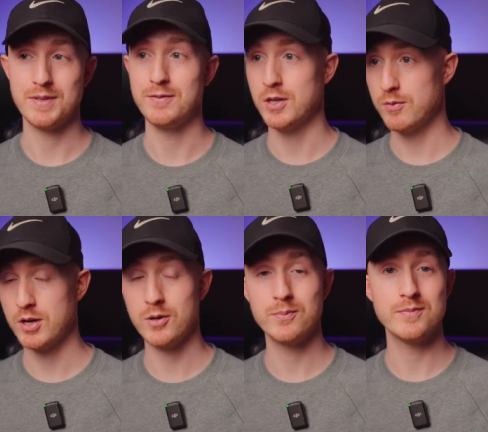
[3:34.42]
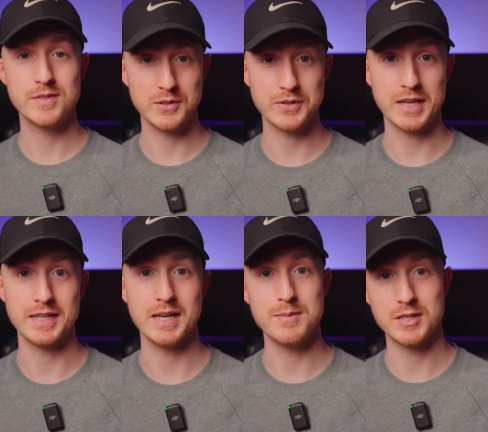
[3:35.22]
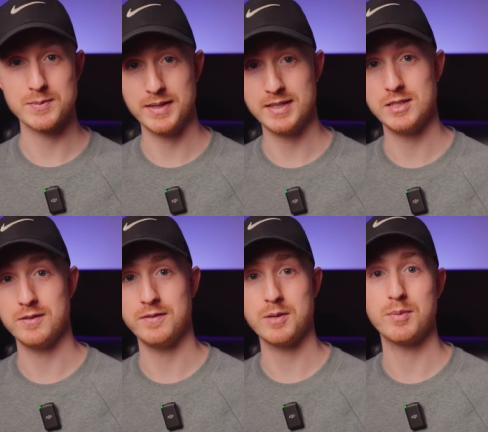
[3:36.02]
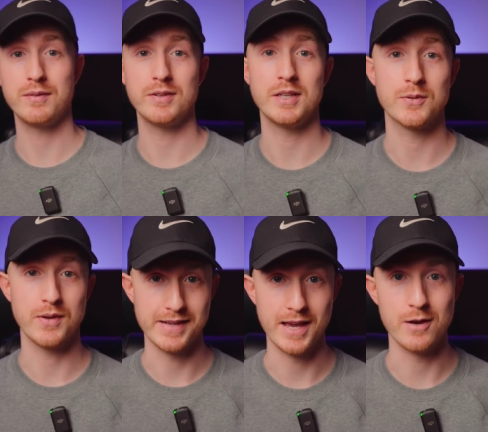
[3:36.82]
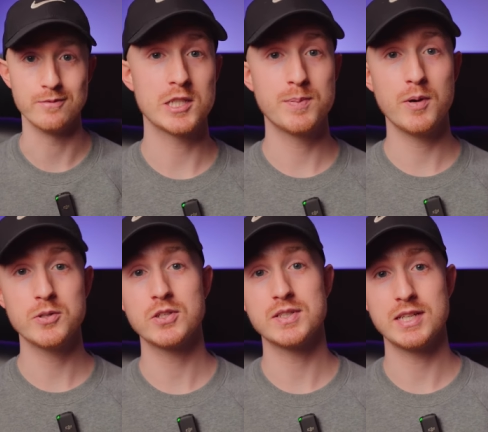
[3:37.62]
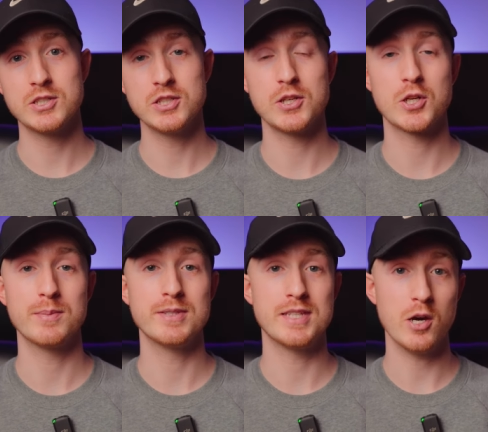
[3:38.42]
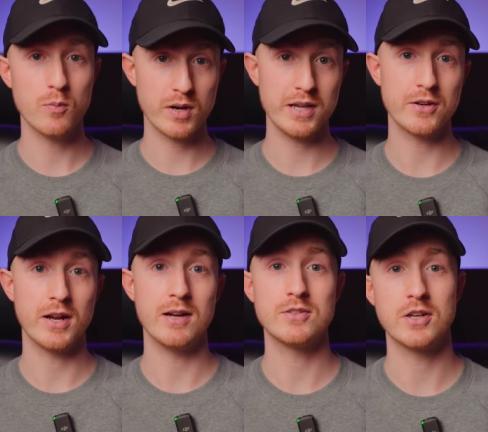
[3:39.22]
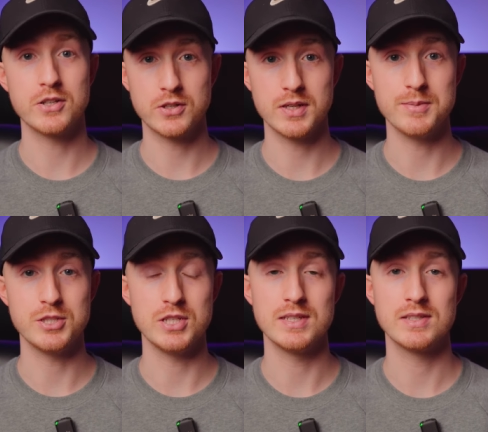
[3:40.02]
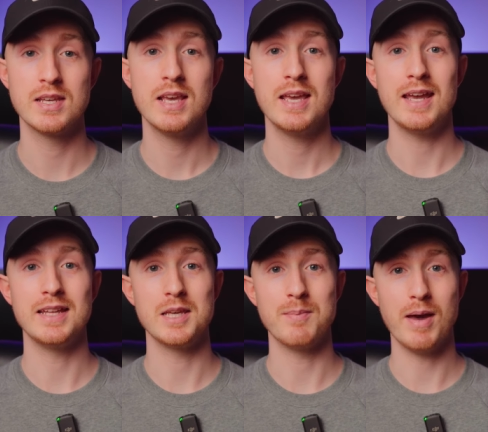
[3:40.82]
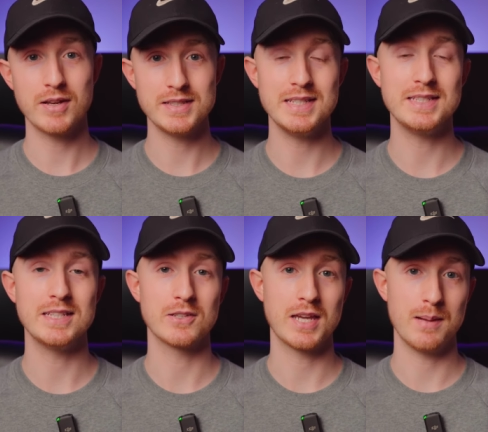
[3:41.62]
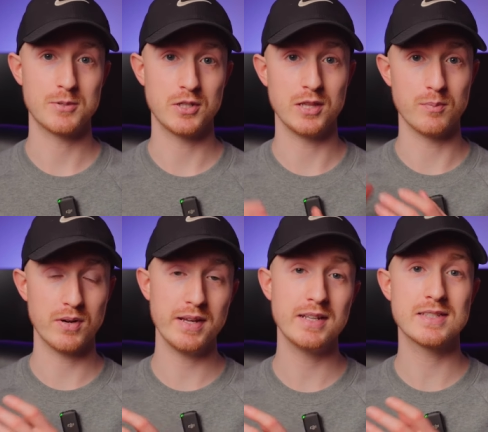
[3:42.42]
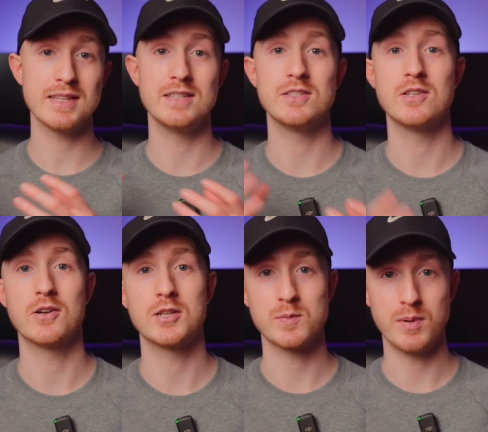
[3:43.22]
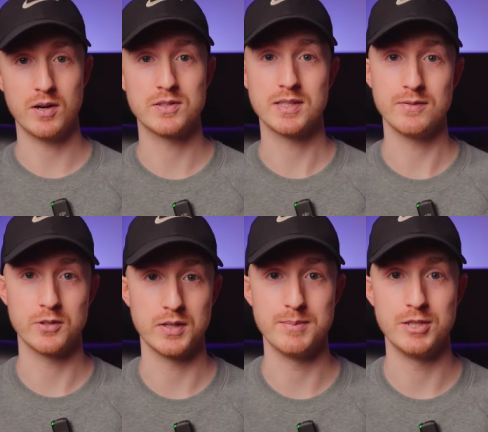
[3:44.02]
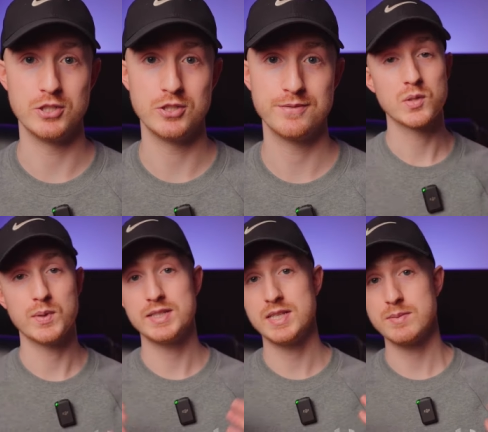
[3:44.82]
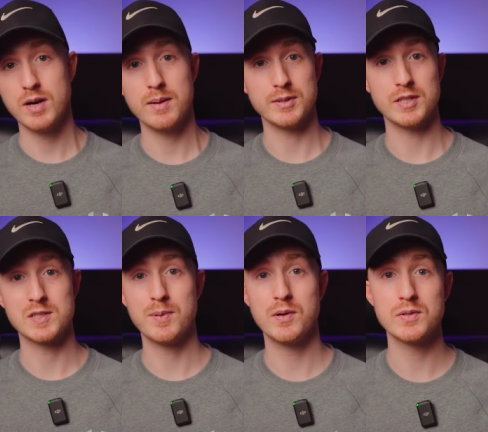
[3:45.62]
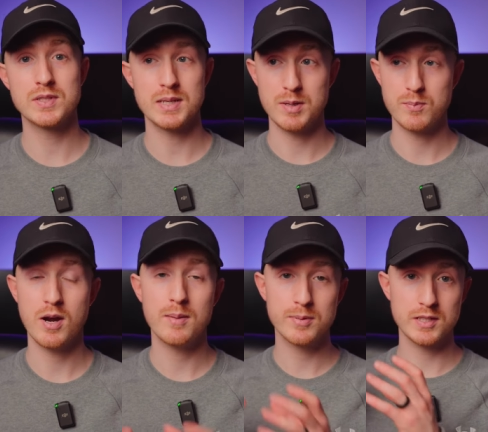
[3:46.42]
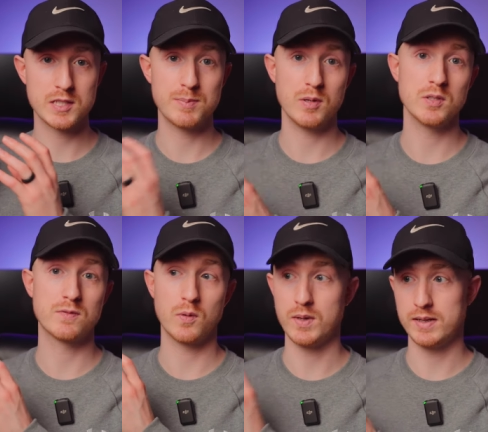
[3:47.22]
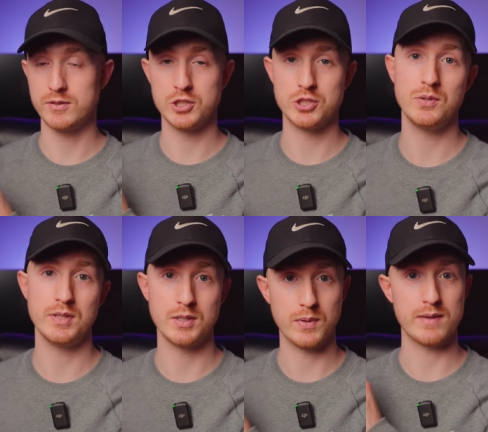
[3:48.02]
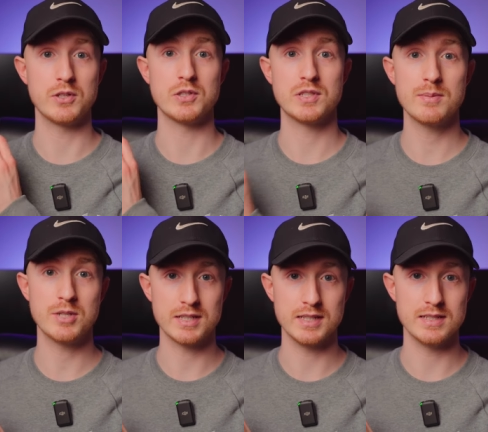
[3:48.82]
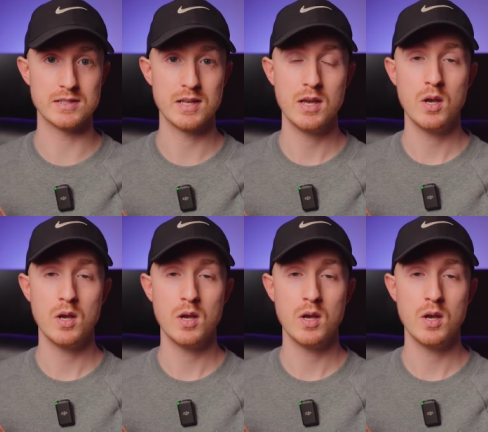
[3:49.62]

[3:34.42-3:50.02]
If you don't know, it's okay. I'm gonna explain it to you very briefly right now. Exposure essentially determines how bright or how dark your image is and the amount of detail captured in the brightest and darkest parts of your image. So when I say properly exposed, I mean properly exposed for whatever you're shooting and whatever your subject is,